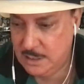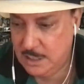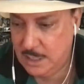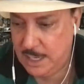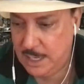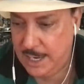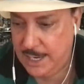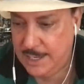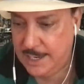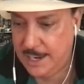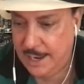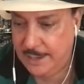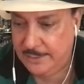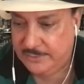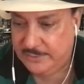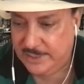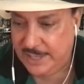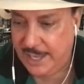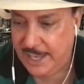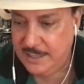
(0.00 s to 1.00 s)
And I
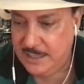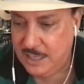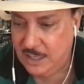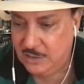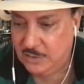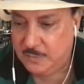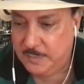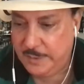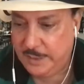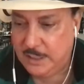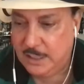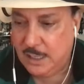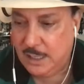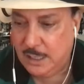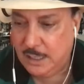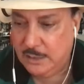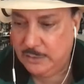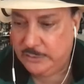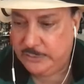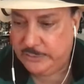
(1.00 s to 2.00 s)
say this
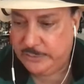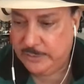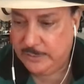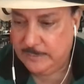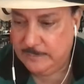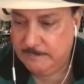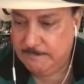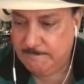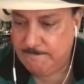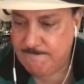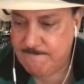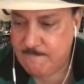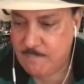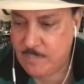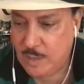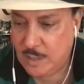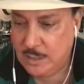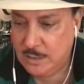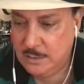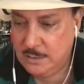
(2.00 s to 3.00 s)
because
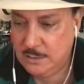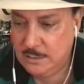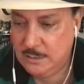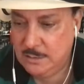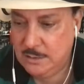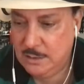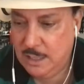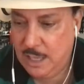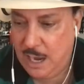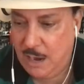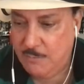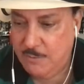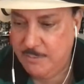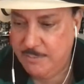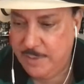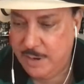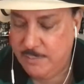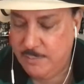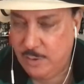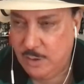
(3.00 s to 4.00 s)
I
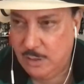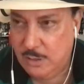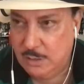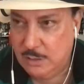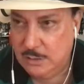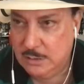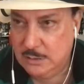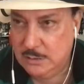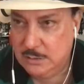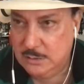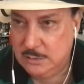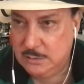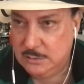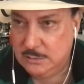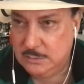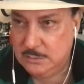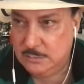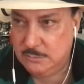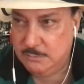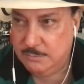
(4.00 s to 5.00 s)
remember
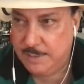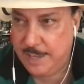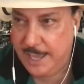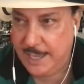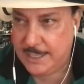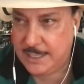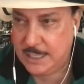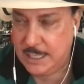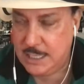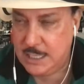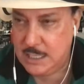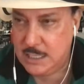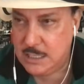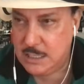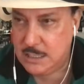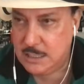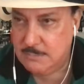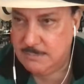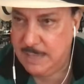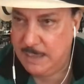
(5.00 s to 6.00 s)
back in
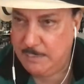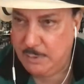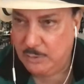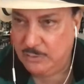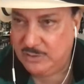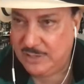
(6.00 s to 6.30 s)
maybe it was